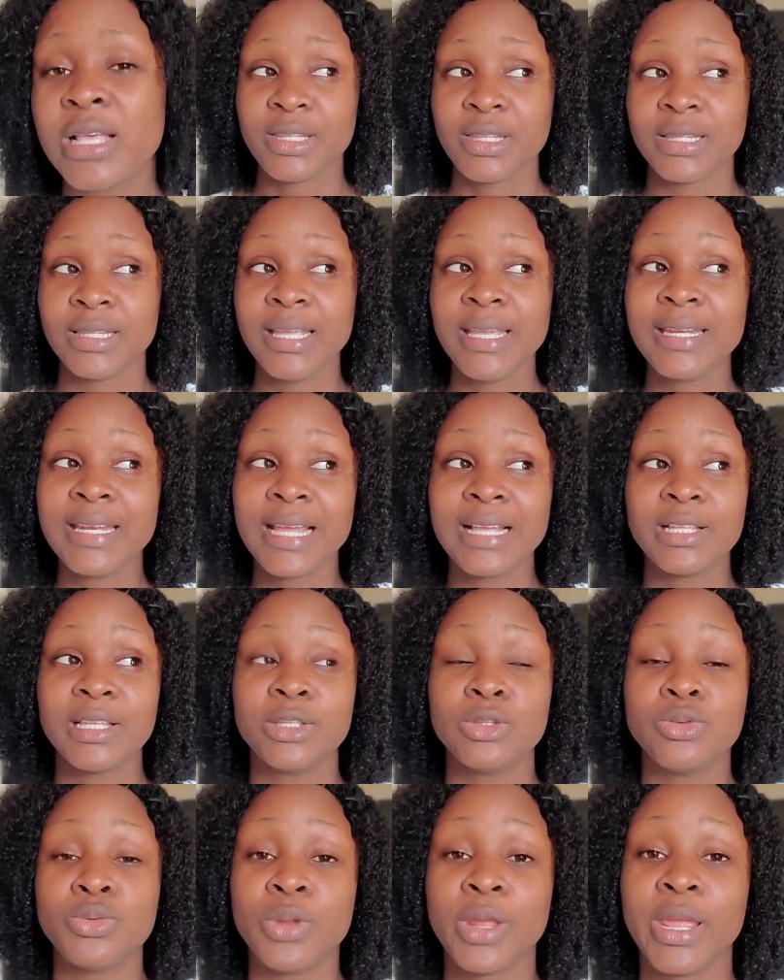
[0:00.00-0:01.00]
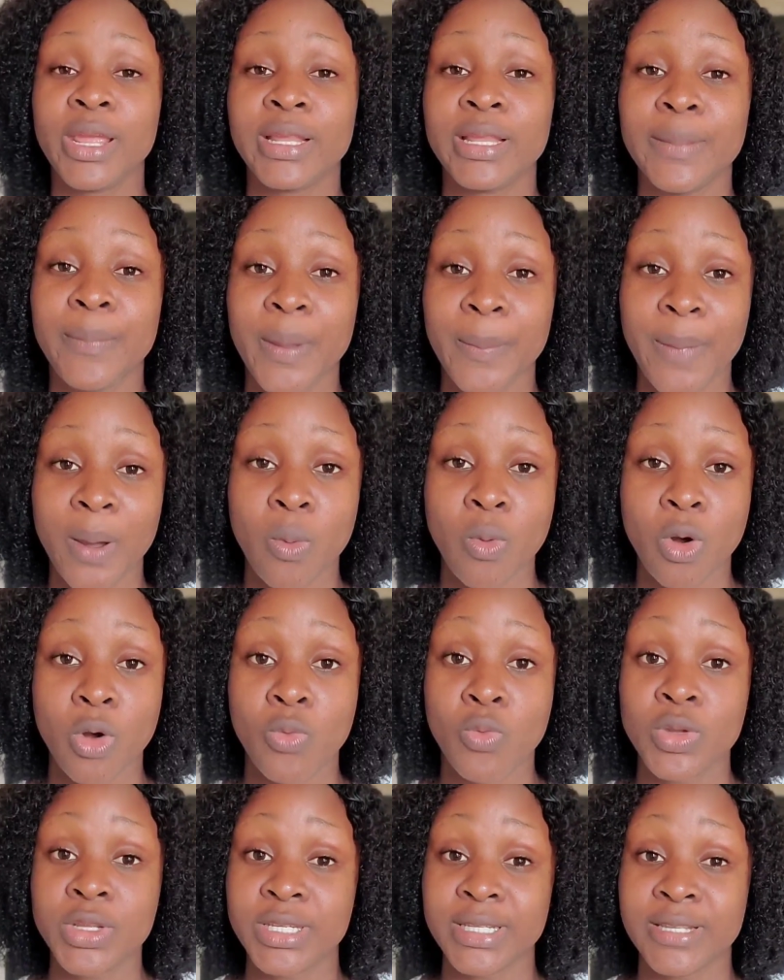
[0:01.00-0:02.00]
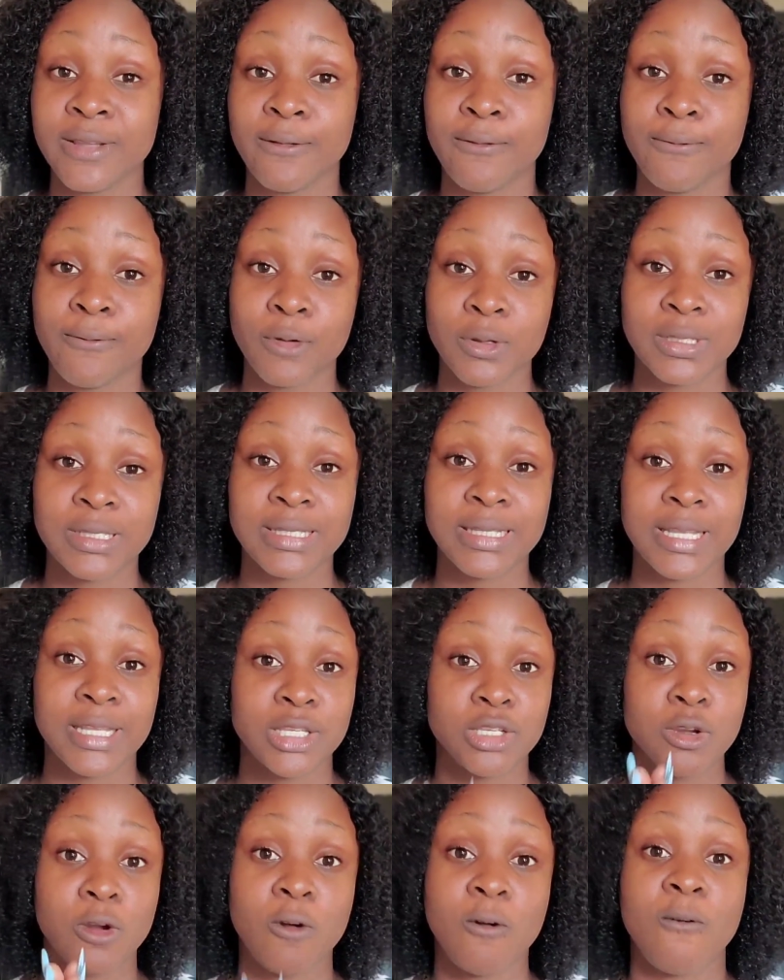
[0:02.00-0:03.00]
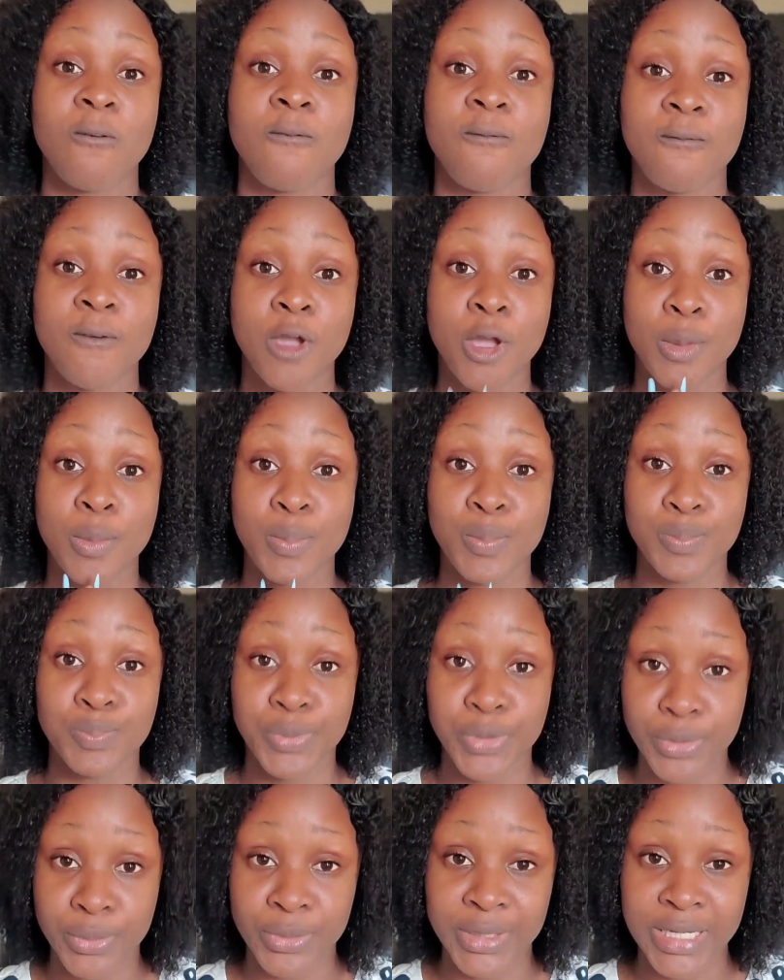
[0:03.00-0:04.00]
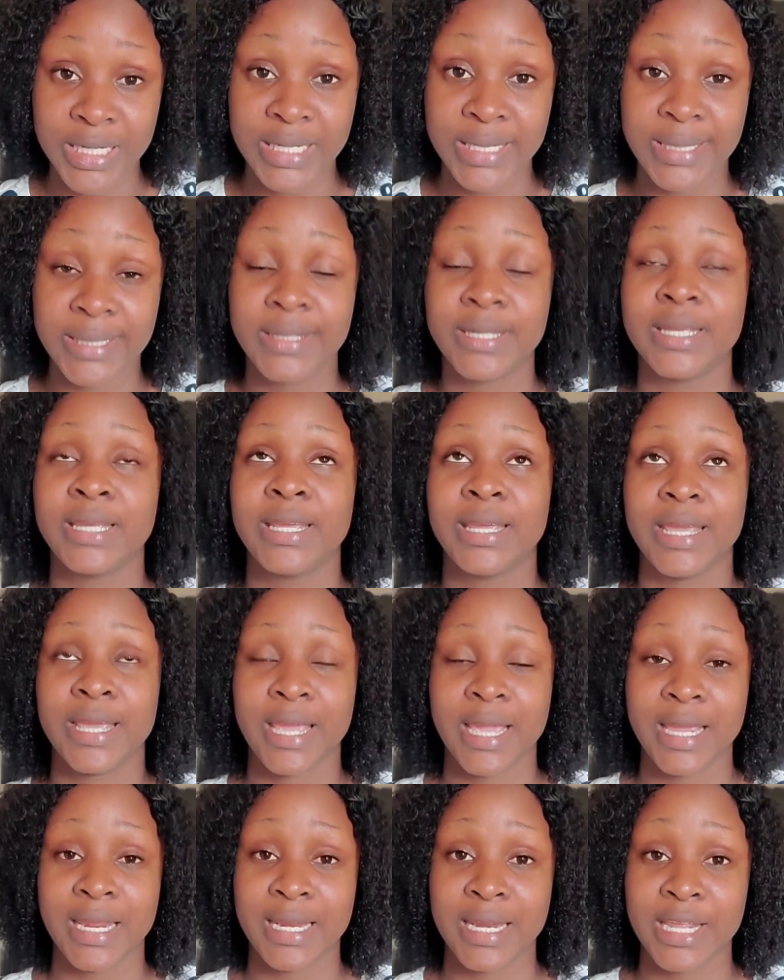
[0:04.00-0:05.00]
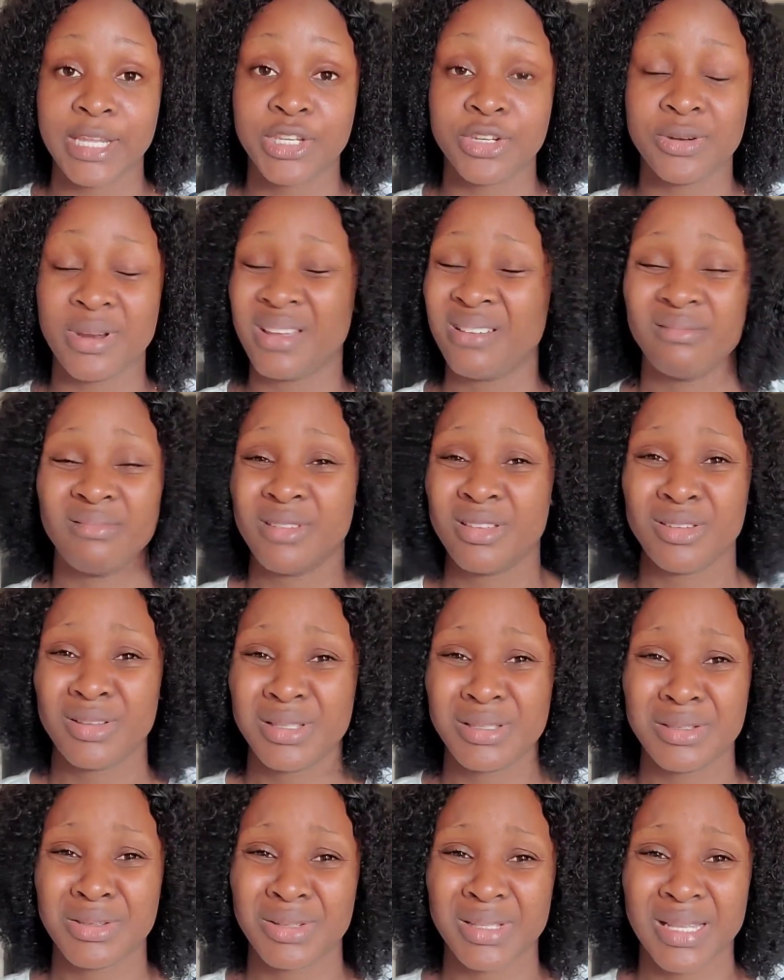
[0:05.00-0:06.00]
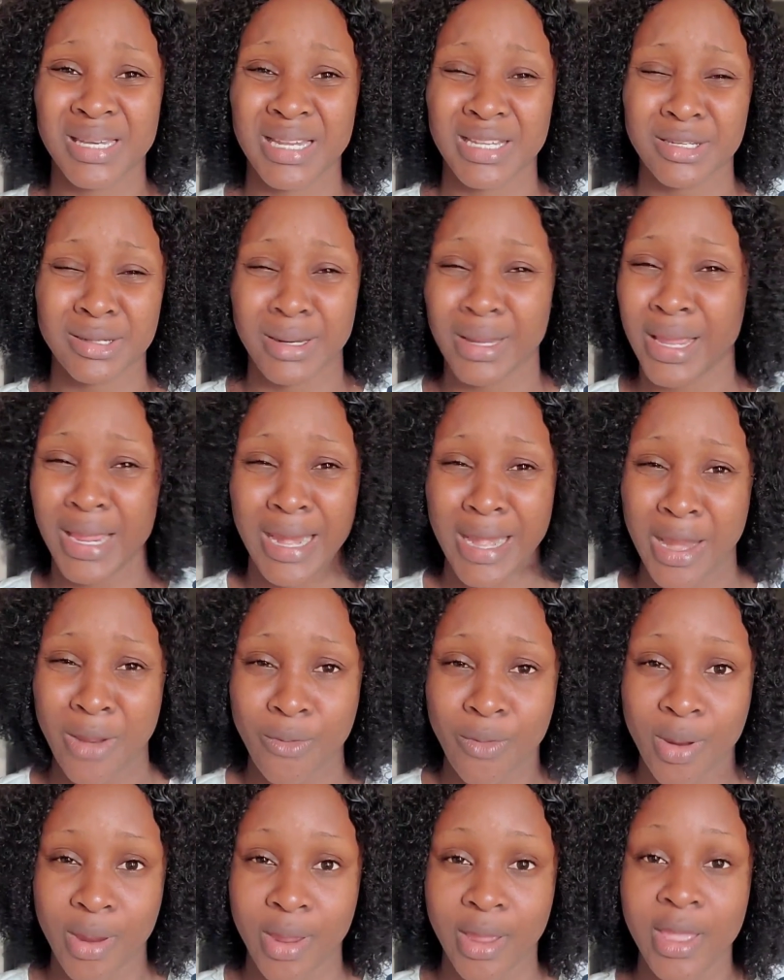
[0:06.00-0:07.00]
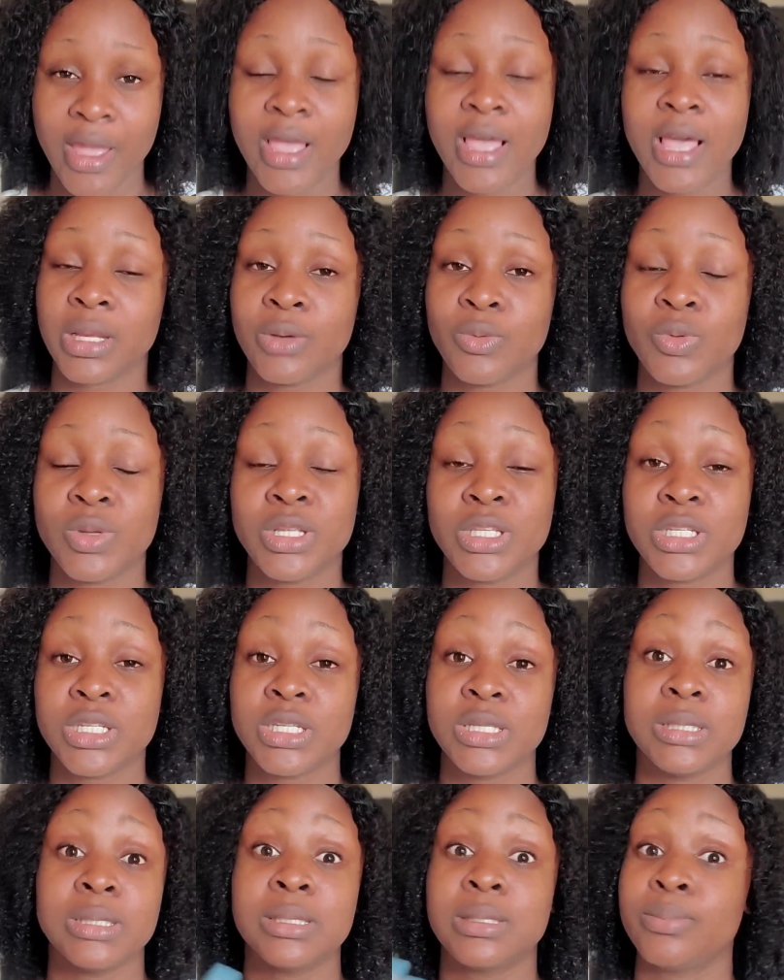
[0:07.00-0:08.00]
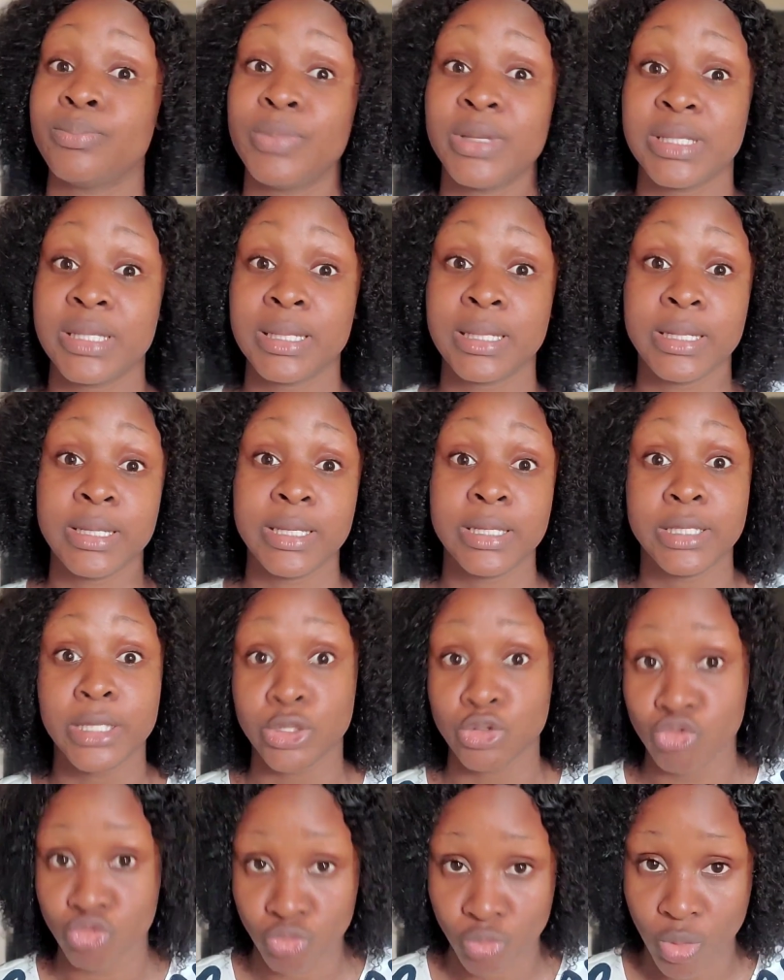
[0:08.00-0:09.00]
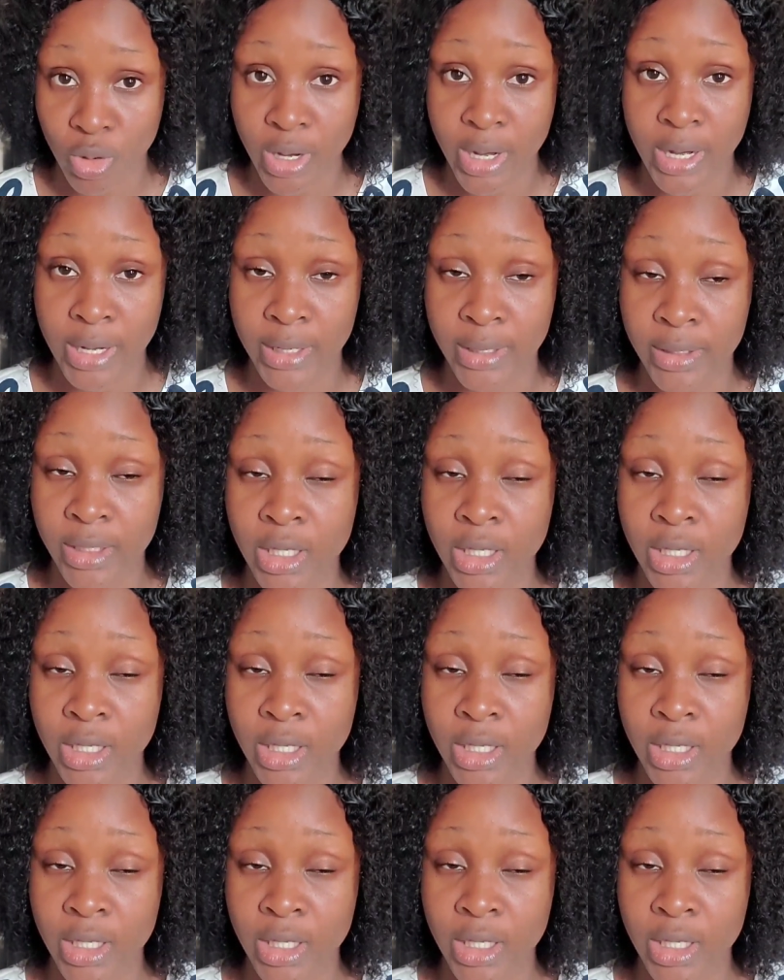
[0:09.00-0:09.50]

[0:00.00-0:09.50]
Then in the paperwork, which is the first stage of building here in Nigeria, not just in Nigeria, anywhere, which is basically the drawing.